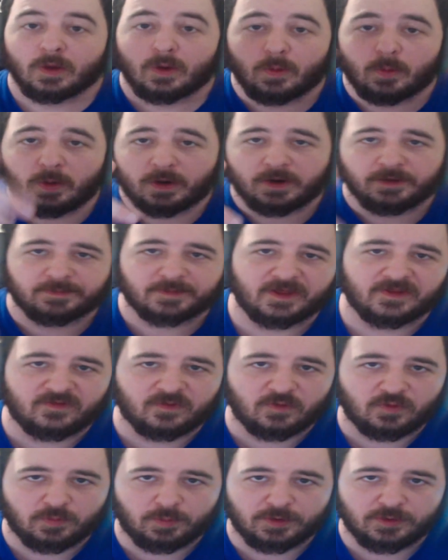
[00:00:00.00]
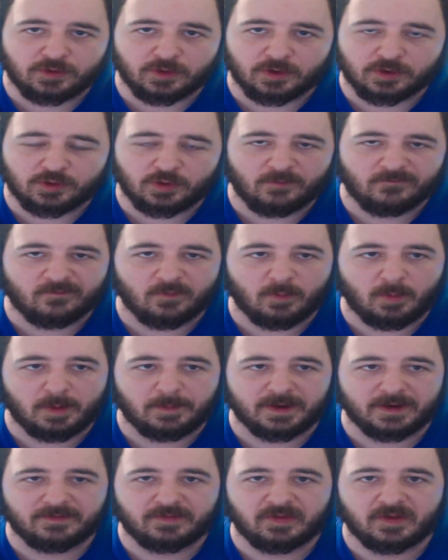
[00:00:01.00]
What up guys, it's your boy Josho from One
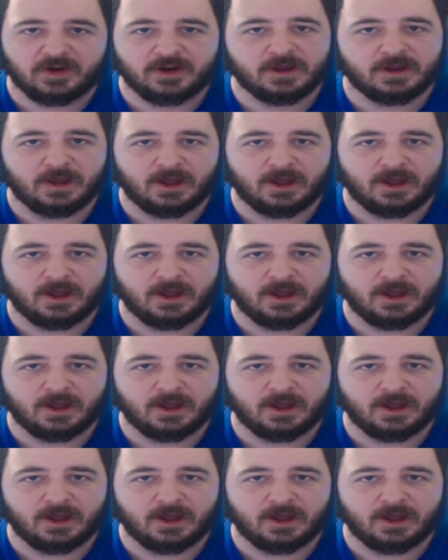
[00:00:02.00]
Mana Floating.